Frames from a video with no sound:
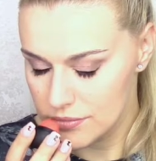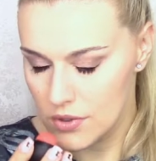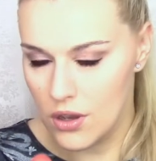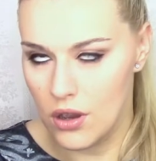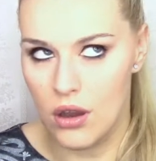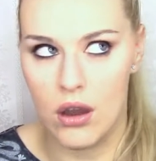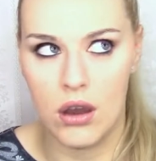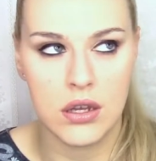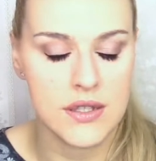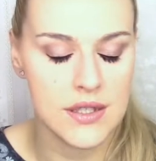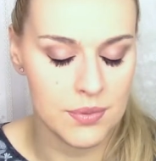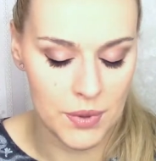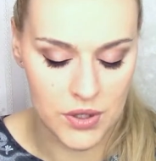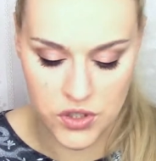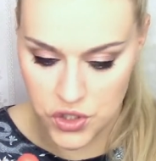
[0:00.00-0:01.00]
Oh, it
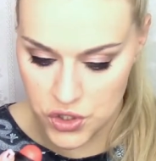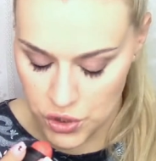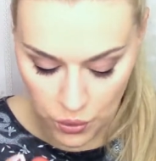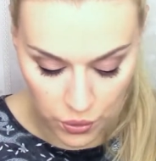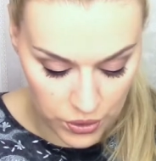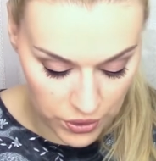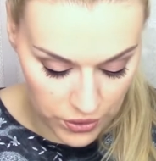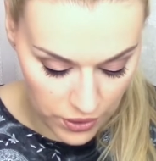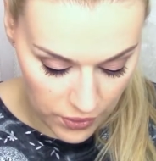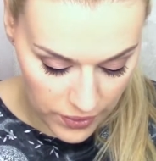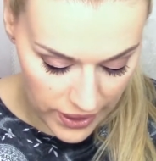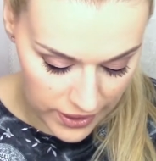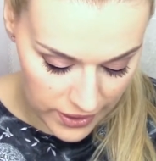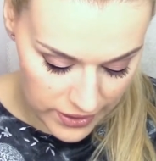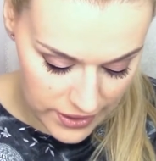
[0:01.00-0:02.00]
smells so good.
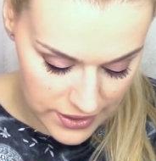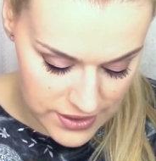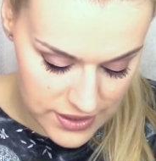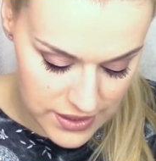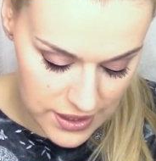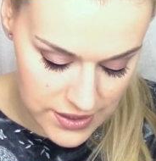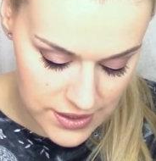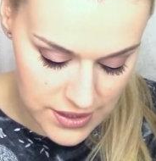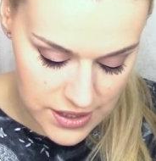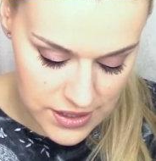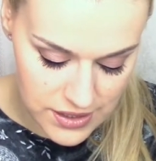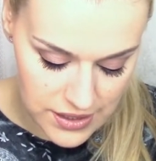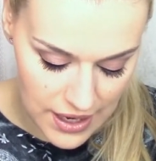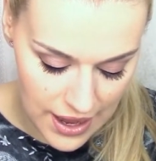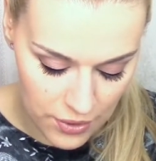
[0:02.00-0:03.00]
Okay, let's test
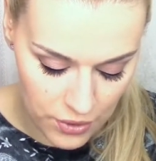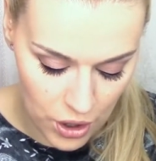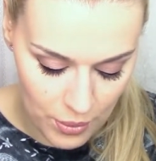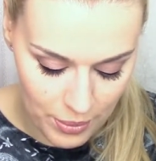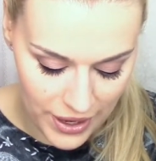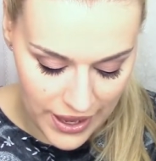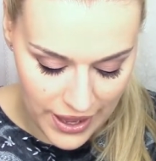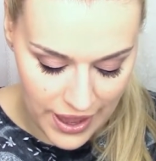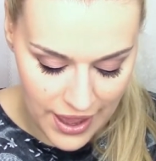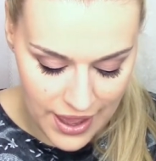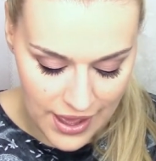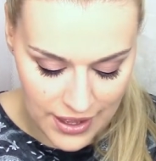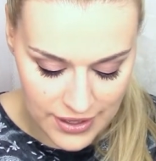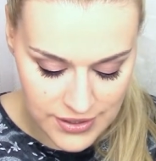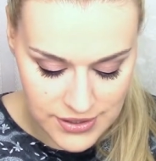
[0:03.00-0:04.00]
this out on my
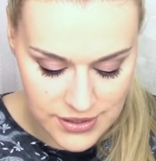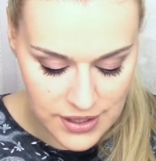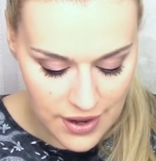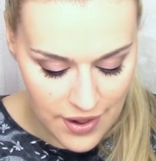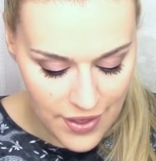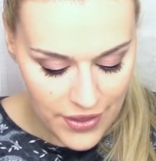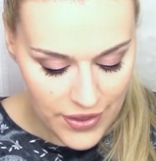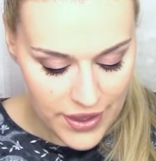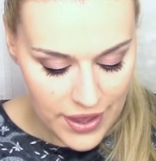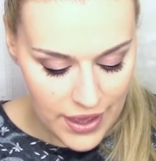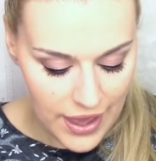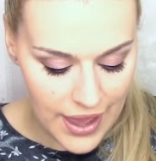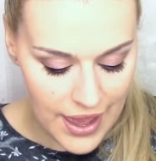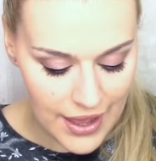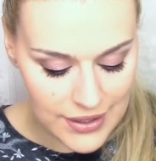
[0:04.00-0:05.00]
hand.
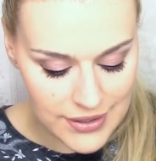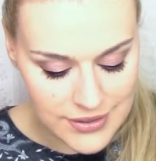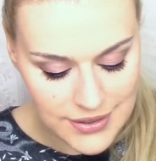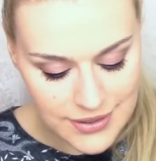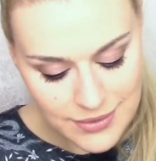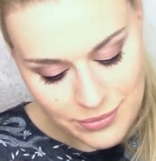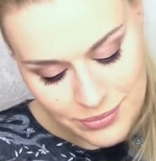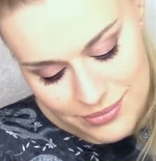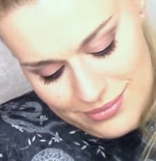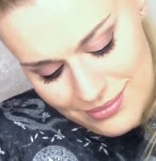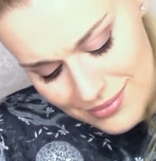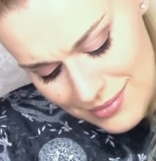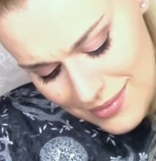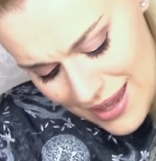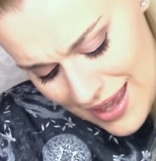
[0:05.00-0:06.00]
And
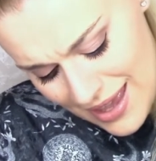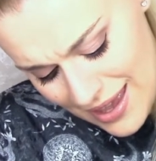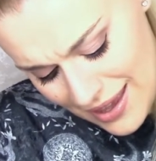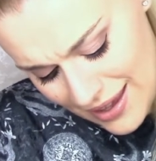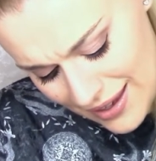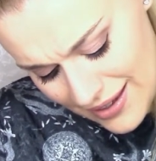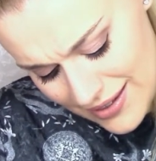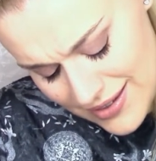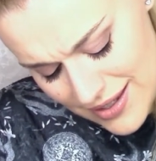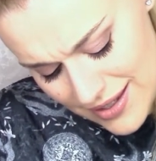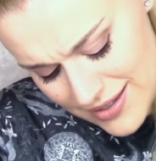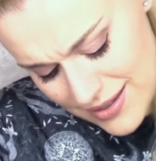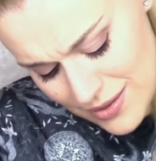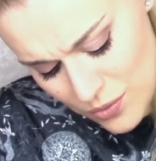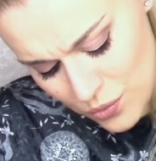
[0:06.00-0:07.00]
it
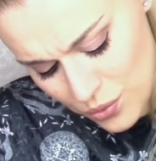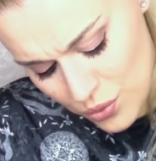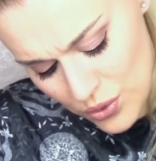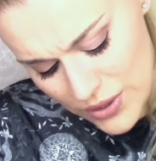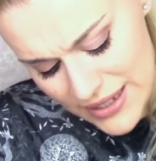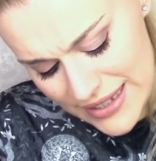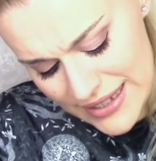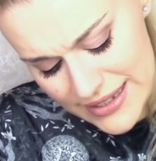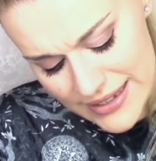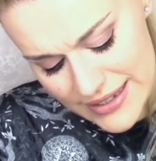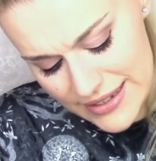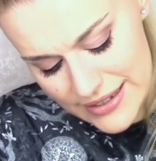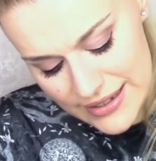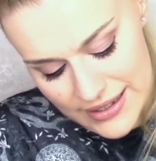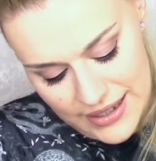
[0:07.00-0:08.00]
doesn't
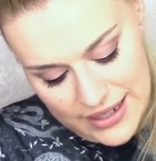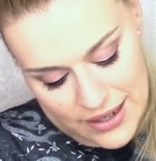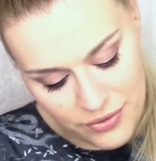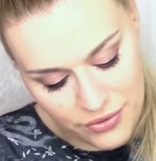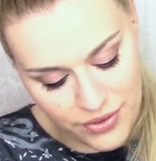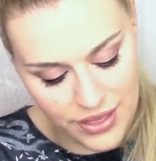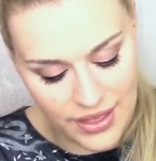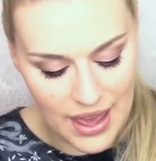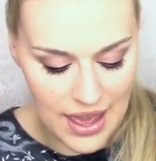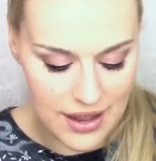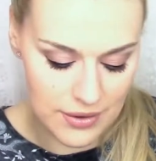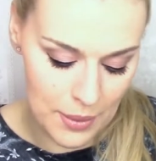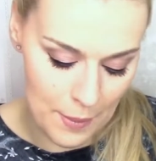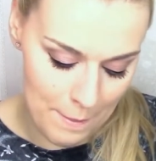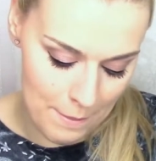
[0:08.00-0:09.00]
really leave
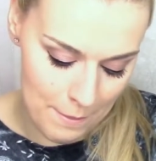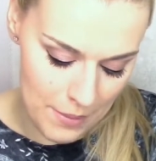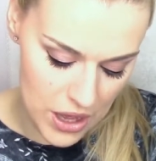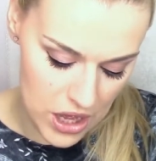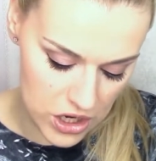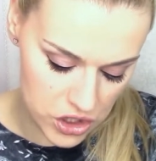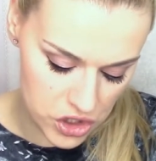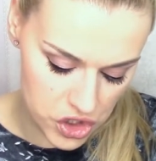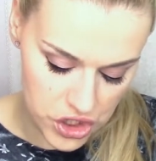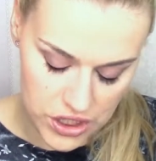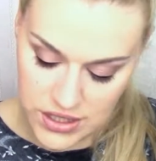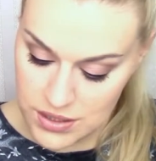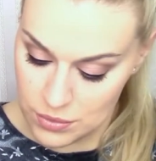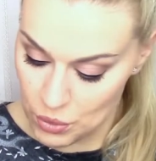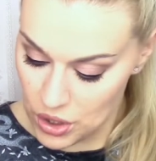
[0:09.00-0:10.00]
that much.
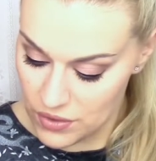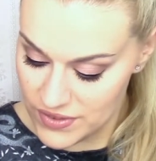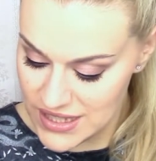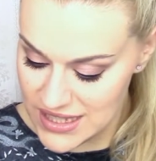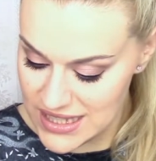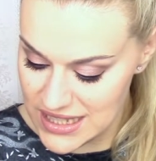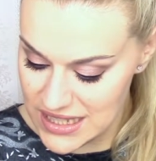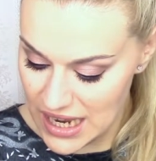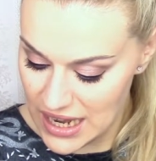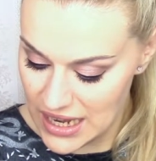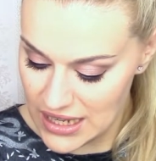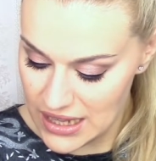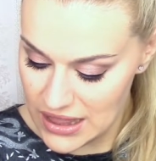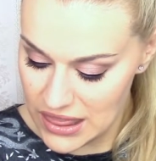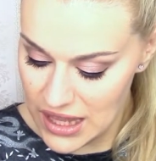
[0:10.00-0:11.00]
It's more of a
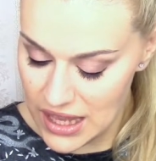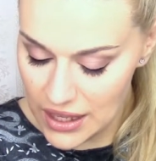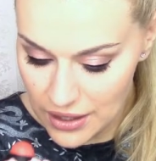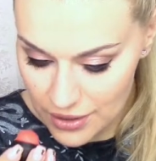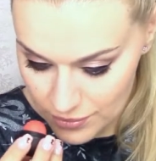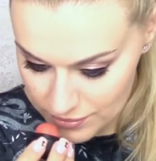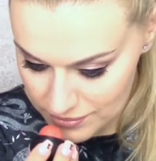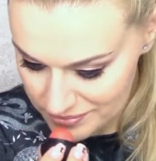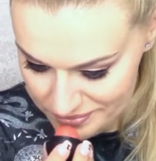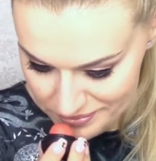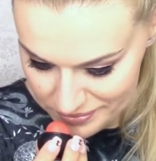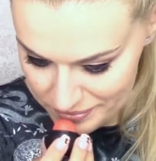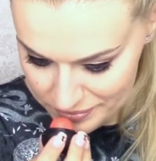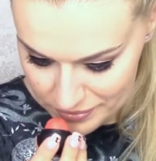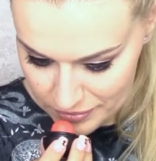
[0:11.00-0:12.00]
stainy thing.
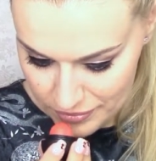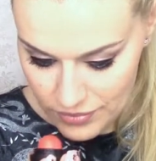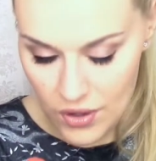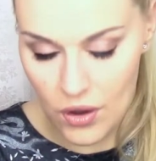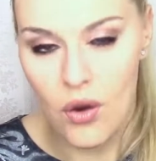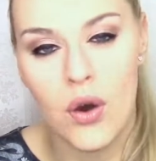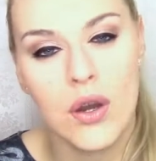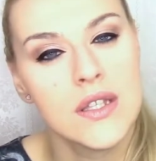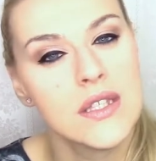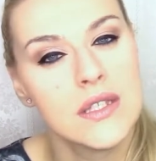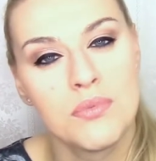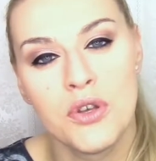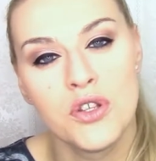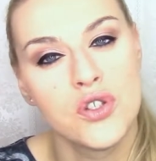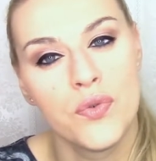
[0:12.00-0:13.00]
Oh, it
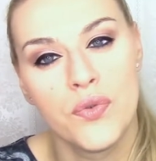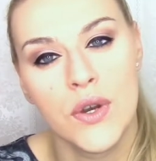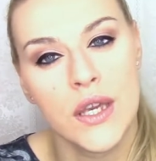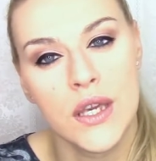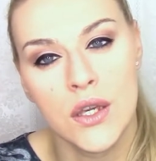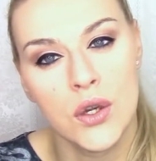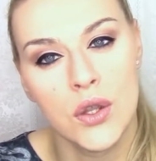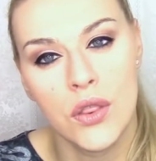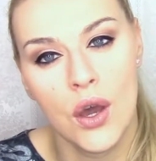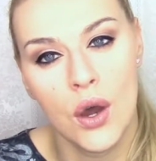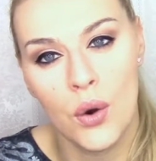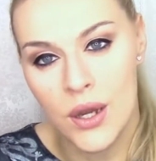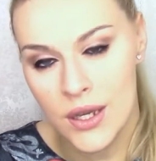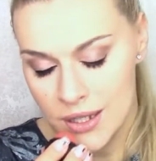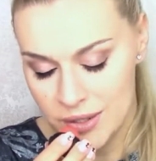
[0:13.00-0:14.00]
smells so freaking good though.